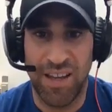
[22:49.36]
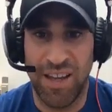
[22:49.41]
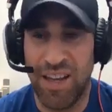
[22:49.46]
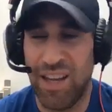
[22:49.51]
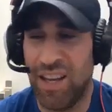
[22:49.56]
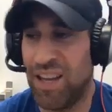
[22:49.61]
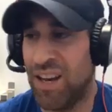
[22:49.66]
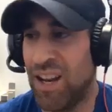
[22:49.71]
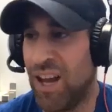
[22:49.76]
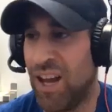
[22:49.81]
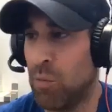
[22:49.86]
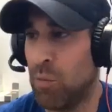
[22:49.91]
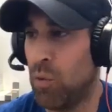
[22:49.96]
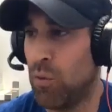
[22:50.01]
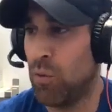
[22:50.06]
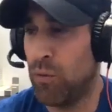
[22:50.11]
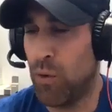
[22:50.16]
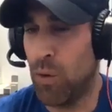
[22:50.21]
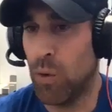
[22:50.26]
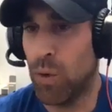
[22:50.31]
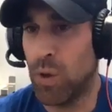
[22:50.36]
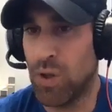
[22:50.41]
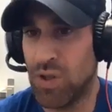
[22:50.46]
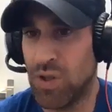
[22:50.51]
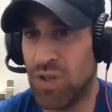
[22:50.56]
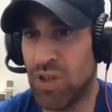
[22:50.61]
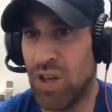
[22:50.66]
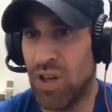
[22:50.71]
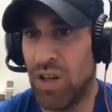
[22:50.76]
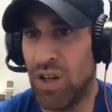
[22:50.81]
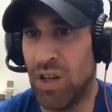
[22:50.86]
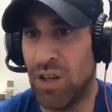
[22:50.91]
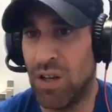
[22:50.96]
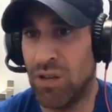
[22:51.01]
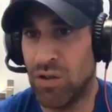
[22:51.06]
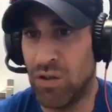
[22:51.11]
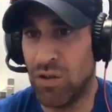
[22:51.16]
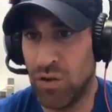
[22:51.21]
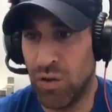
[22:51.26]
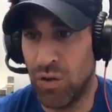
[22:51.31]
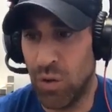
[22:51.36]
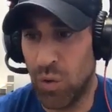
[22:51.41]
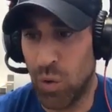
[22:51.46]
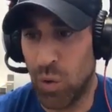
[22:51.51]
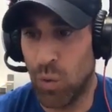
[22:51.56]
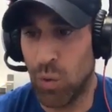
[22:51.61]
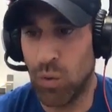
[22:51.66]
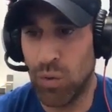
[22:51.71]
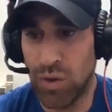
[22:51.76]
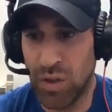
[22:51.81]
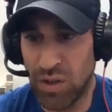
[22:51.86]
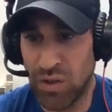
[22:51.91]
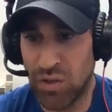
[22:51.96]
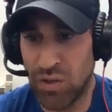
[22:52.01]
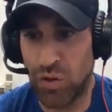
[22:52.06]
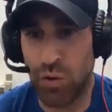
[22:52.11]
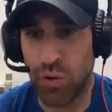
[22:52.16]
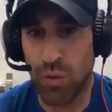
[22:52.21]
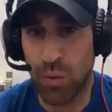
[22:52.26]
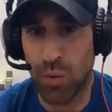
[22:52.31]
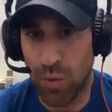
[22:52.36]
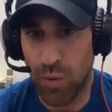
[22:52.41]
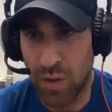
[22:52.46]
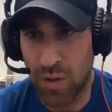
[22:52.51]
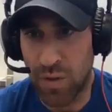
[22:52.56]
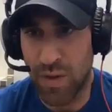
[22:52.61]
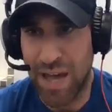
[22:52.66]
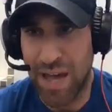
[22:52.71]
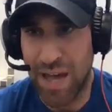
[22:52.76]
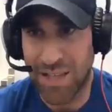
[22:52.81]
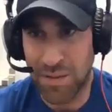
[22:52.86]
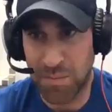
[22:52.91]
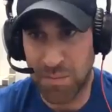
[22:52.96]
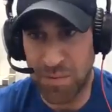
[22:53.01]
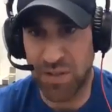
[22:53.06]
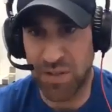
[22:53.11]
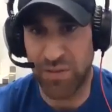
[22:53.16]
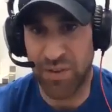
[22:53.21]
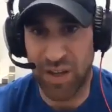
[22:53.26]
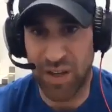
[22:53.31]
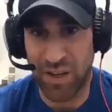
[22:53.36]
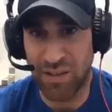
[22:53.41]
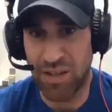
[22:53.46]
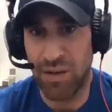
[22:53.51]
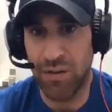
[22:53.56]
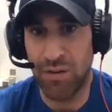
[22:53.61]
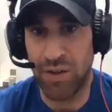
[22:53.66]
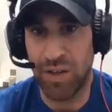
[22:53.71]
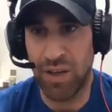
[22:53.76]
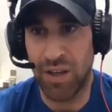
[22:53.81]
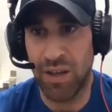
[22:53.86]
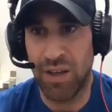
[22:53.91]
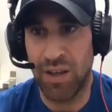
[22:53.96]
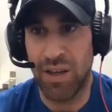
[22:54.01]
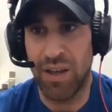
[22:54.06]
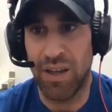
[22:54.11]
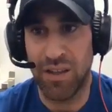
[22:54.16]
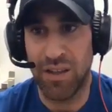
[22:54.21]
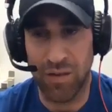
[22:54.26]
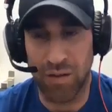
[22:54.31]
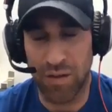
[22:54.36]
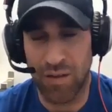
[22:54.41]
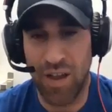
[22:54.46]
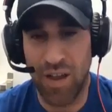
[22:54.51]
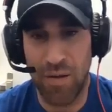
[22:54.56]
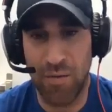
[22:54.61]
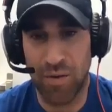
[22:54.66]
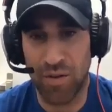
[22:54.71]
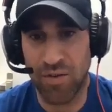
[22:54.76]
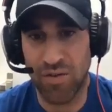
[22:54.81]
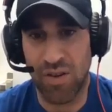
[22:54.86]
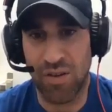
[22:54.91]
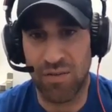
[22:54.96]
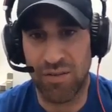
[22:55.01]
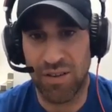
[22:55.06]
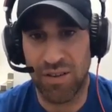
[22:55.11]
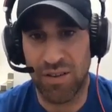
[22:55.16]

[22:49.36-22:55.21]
And I will focus on only do that specific activity until the timer goes off.